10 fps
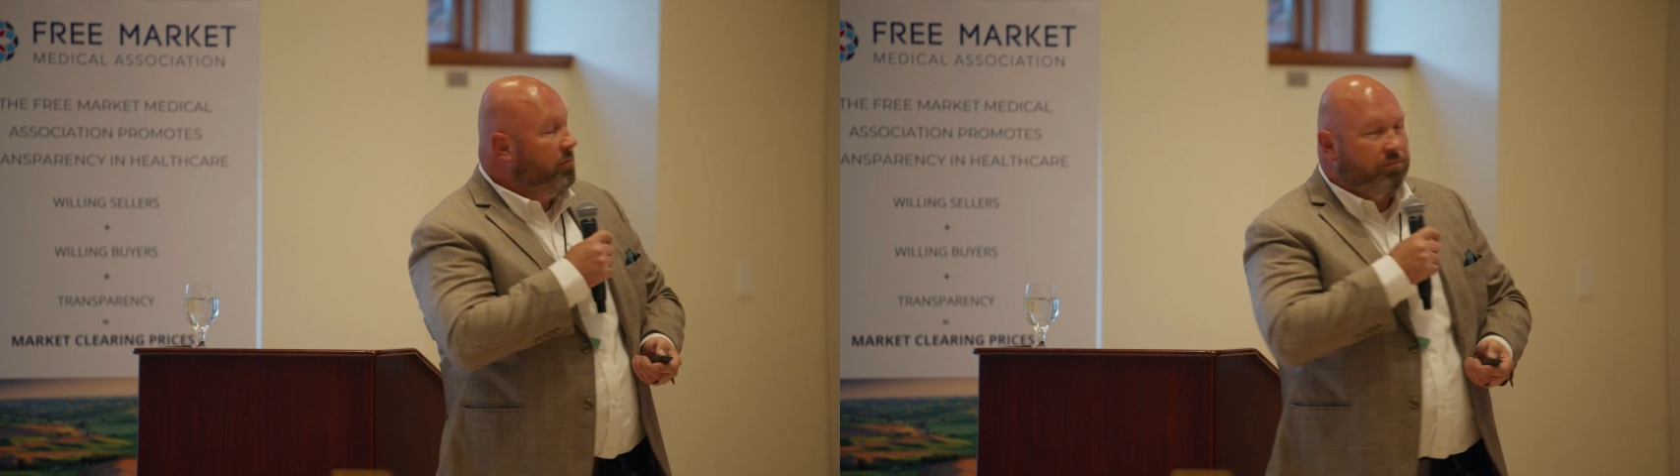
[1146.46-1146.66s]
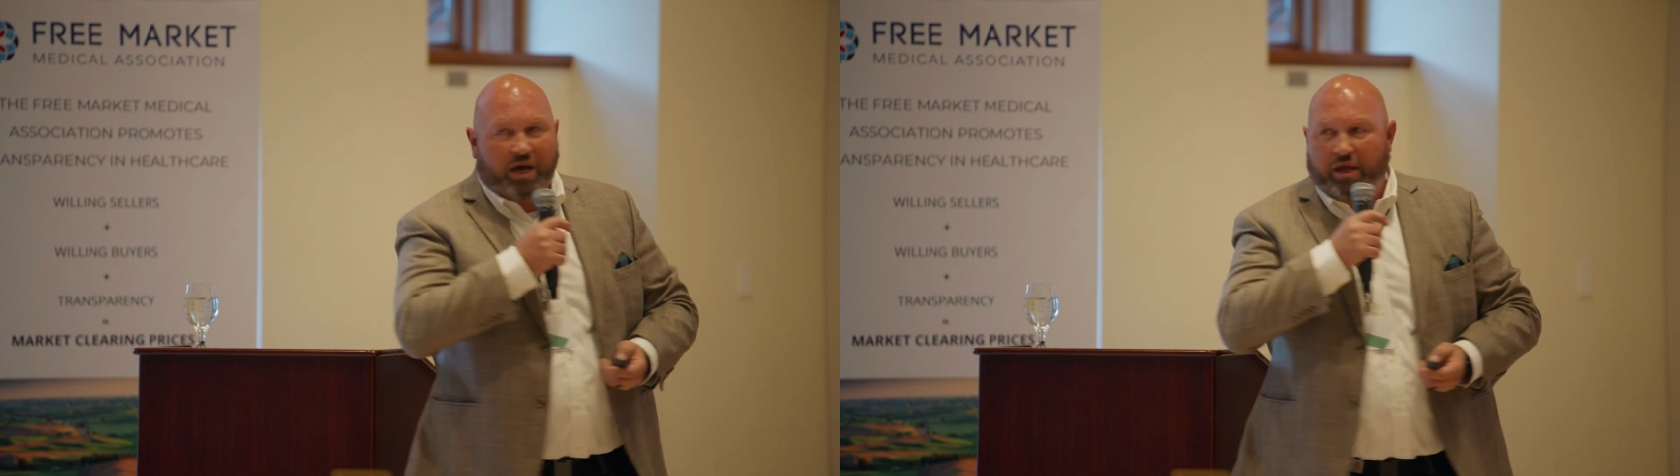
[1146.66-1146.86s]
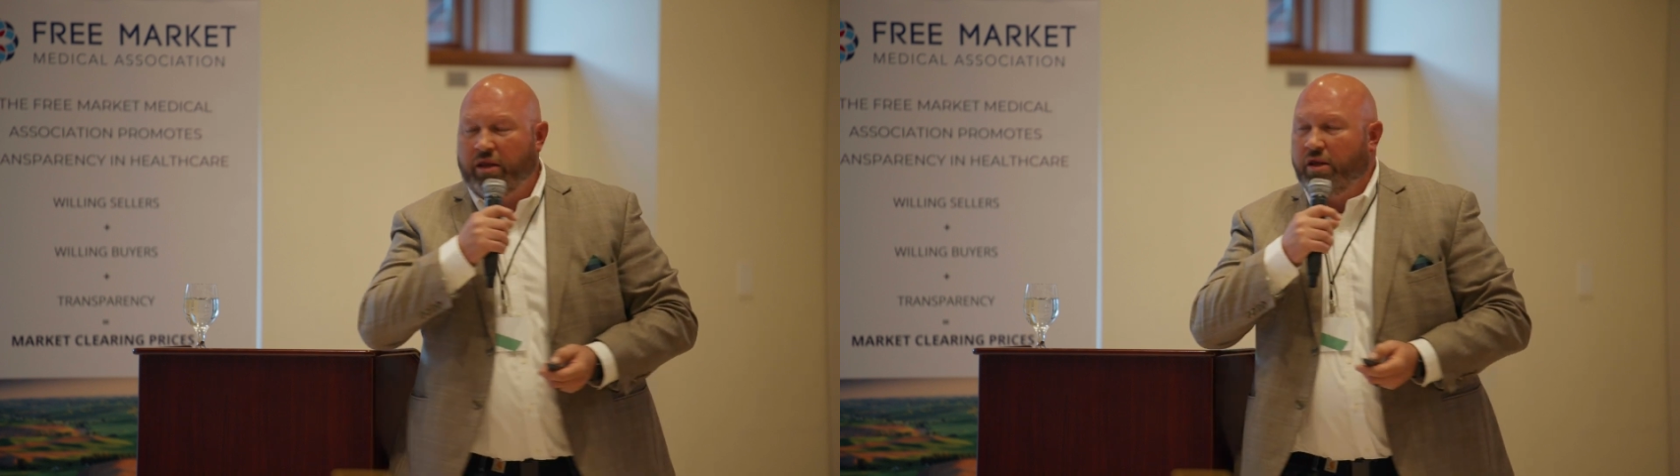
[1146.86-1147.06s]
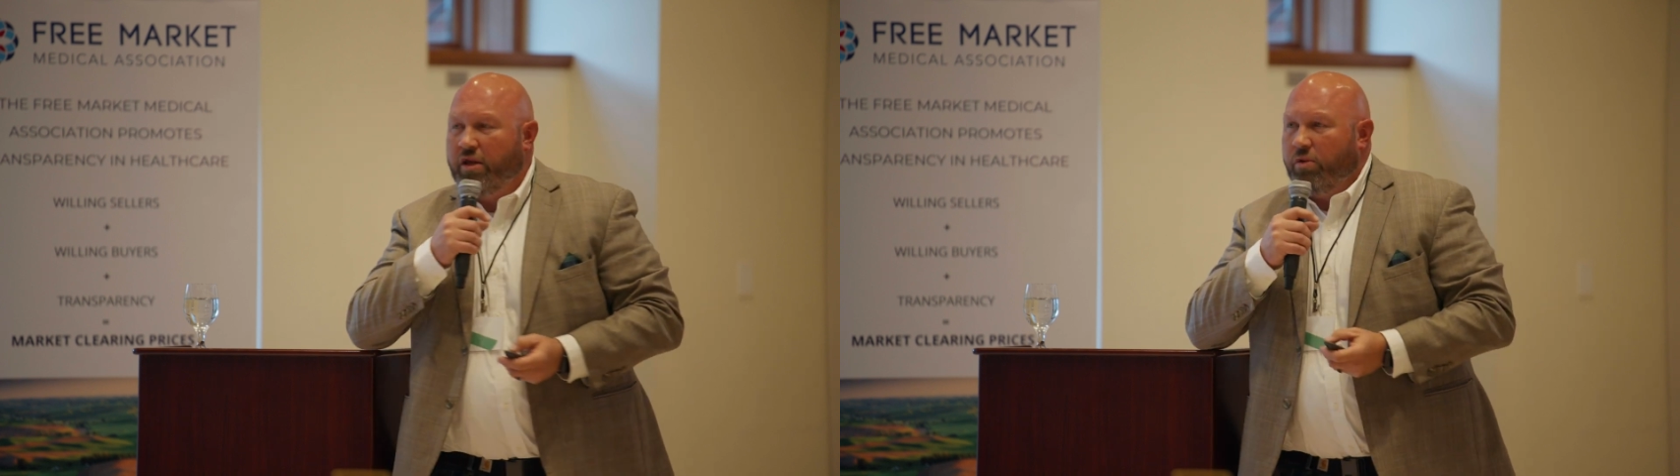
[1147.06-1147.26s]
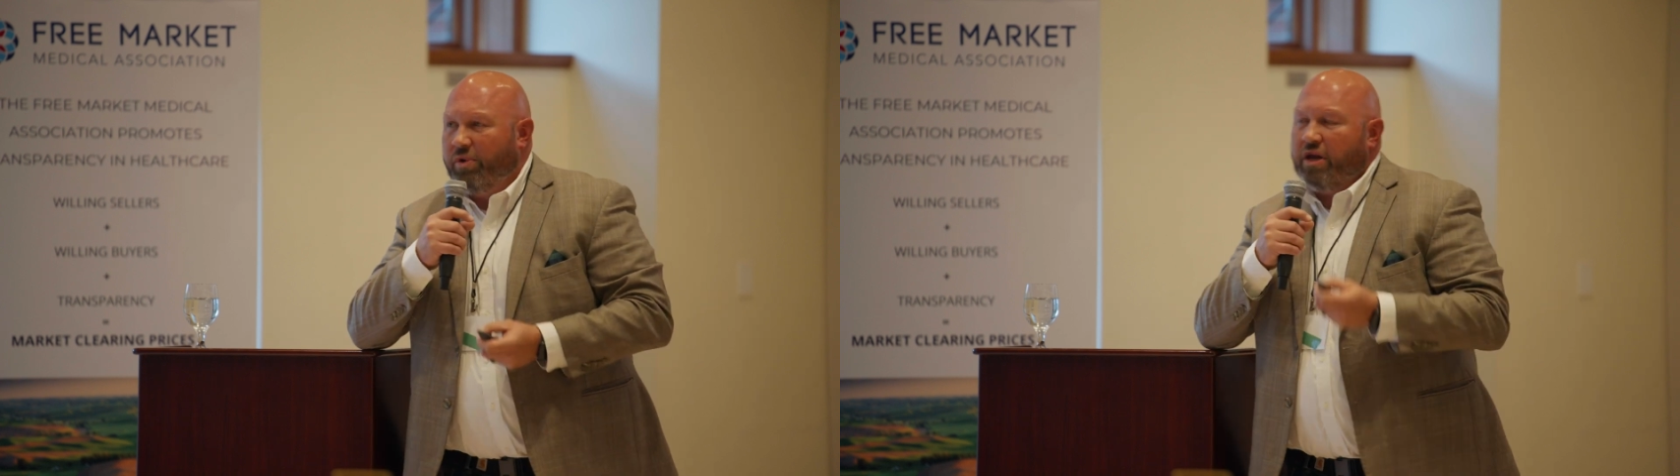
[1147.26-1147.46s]
But
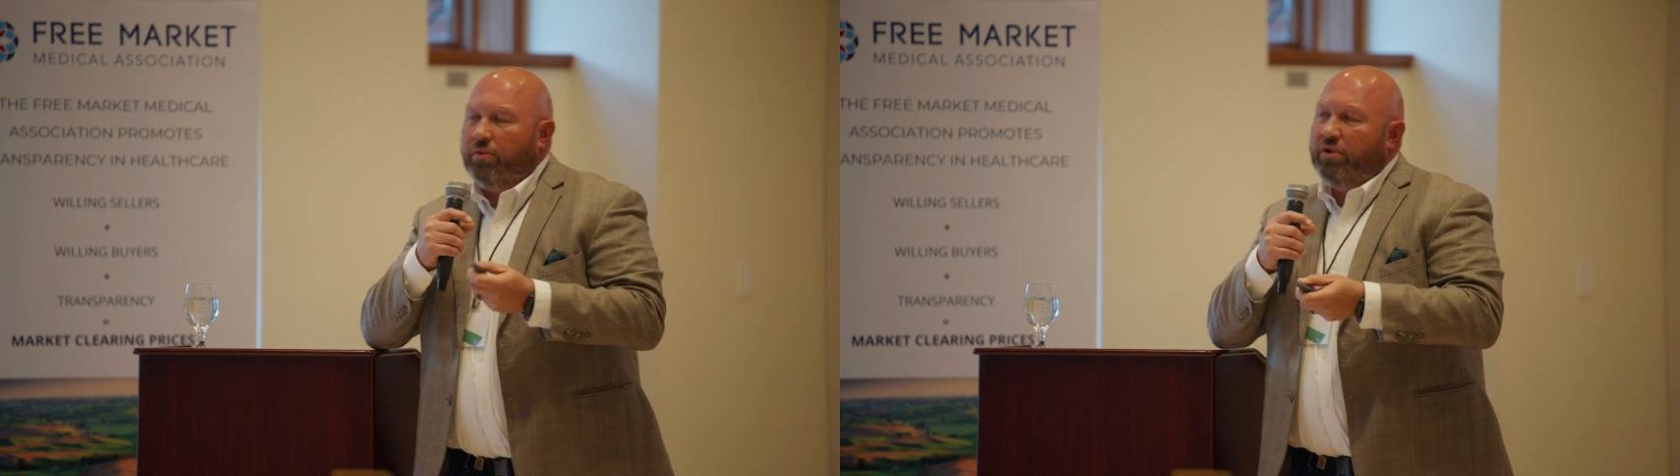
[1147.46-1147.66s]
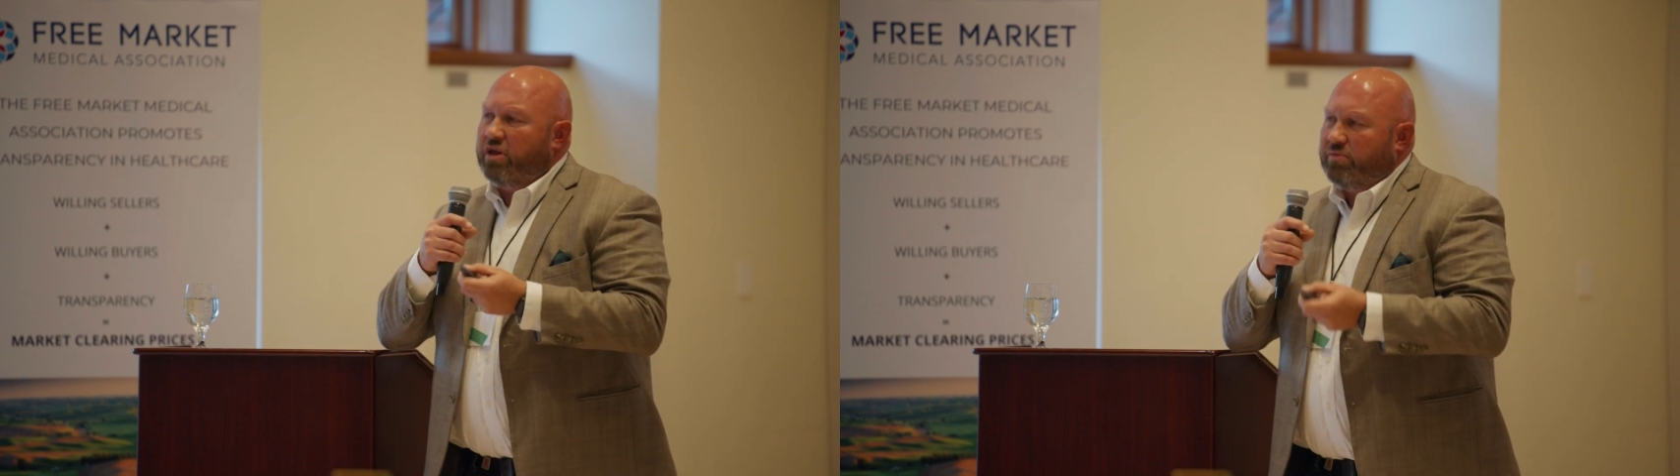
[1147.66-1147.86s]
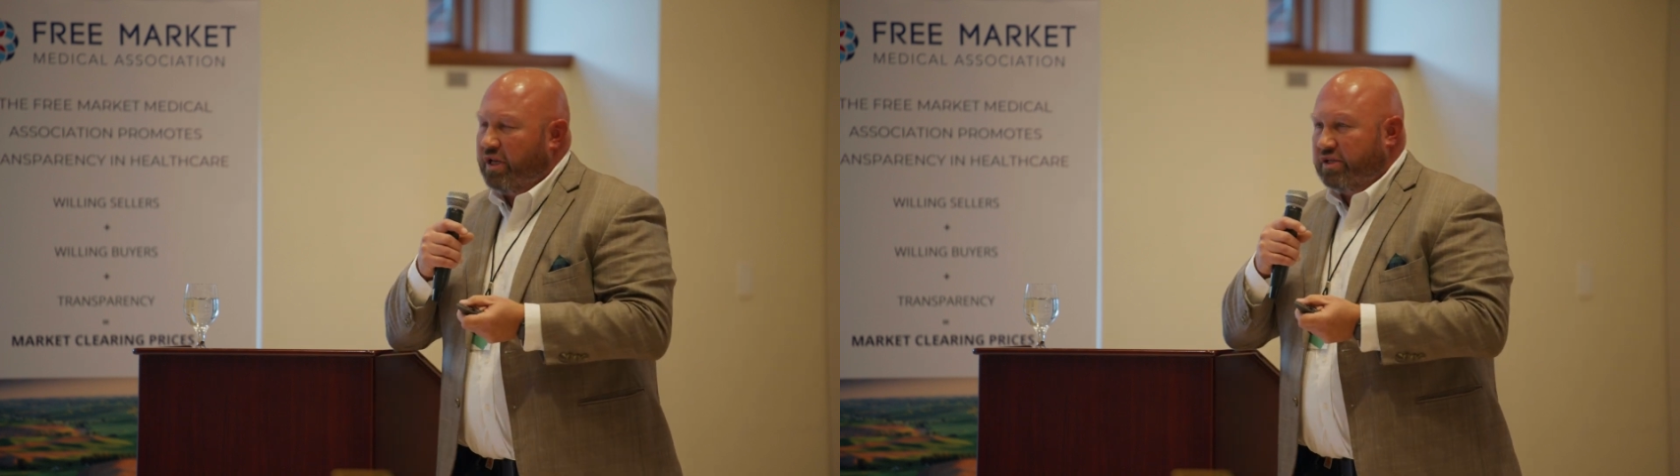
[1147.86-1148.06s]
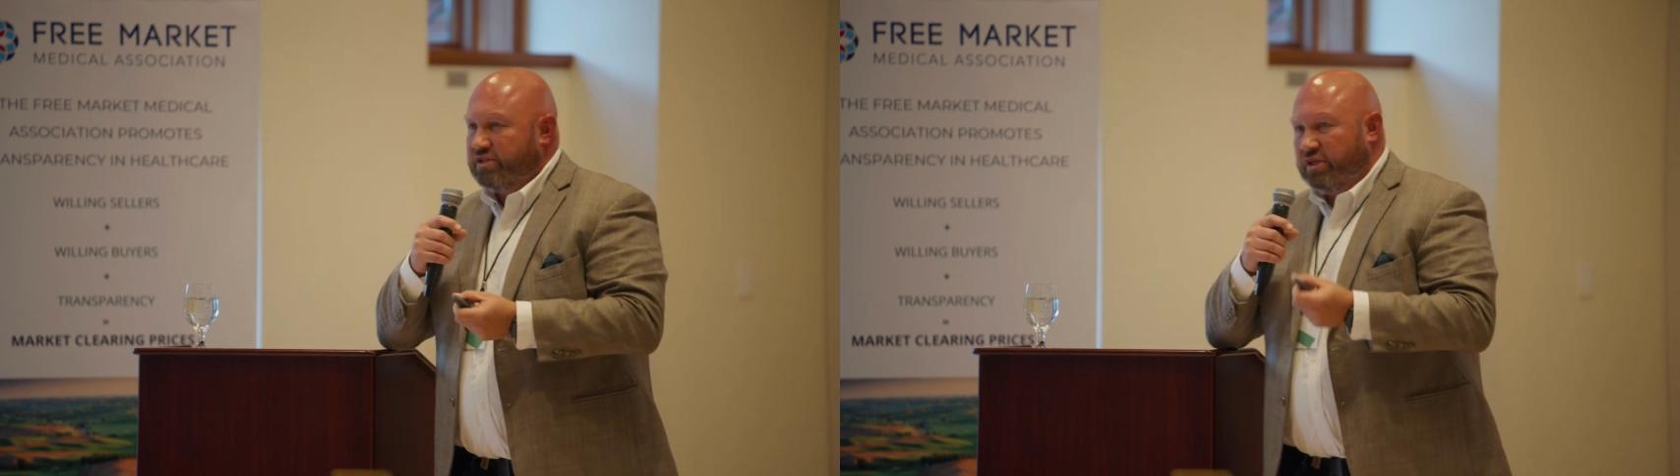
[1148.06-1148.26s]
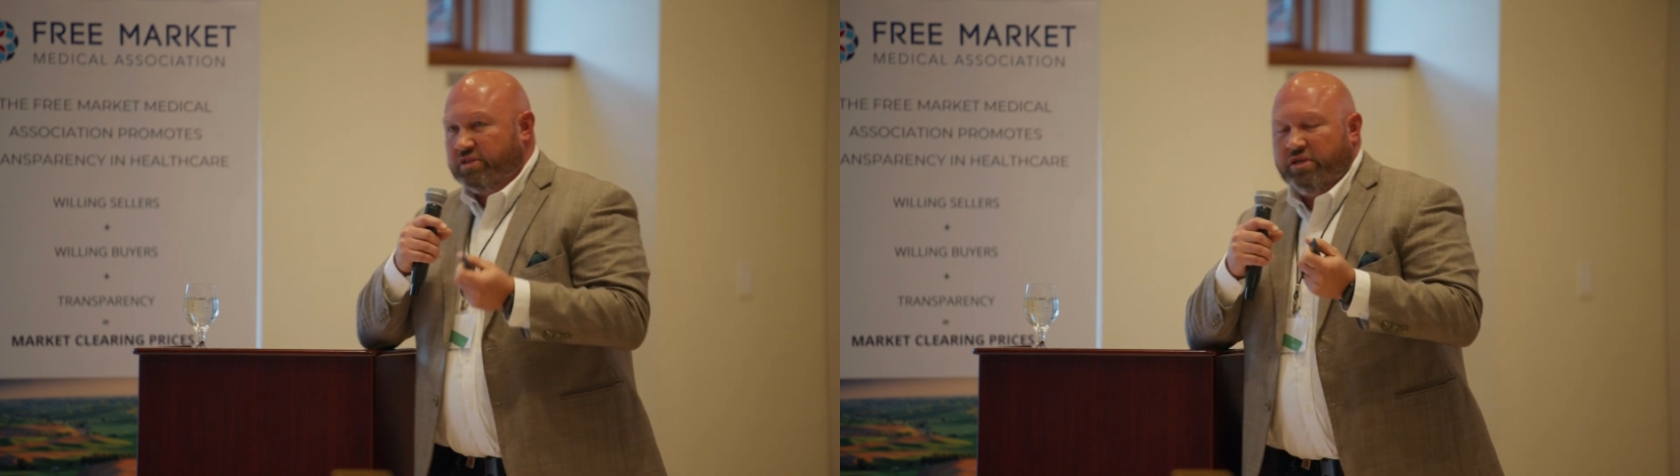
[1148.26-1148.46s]
what that really means
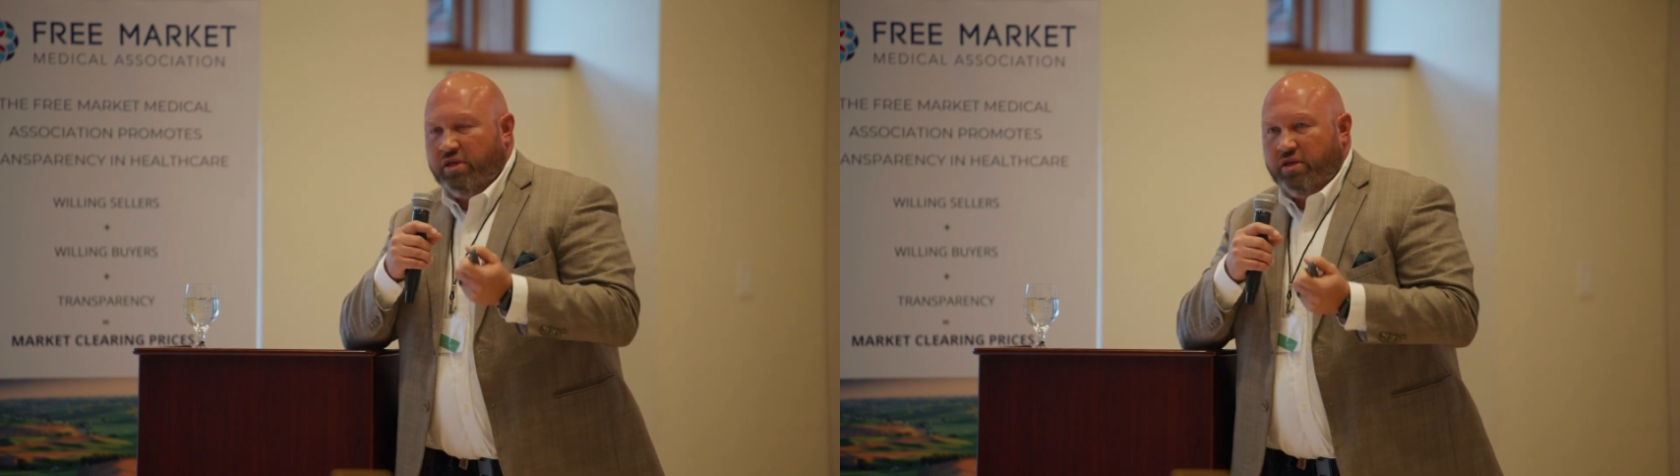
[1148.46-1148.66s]
is